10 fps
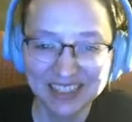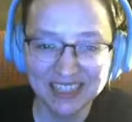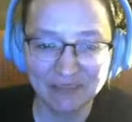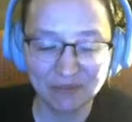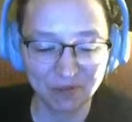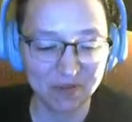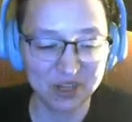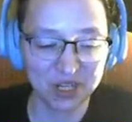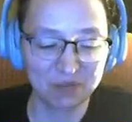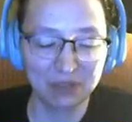given what we
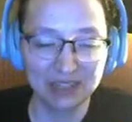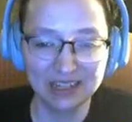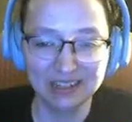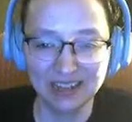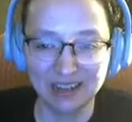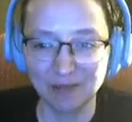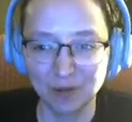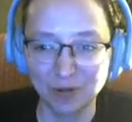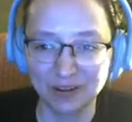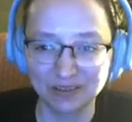just played, and
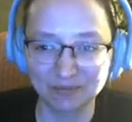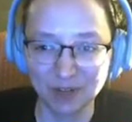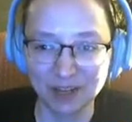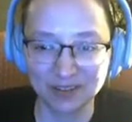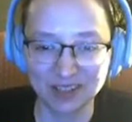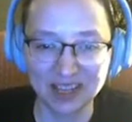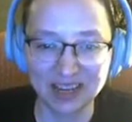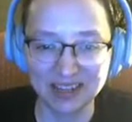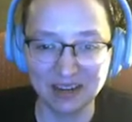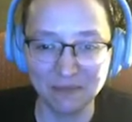what else
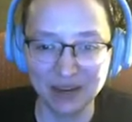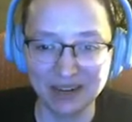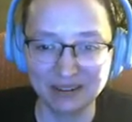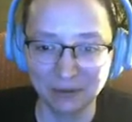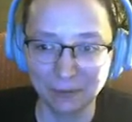that team made.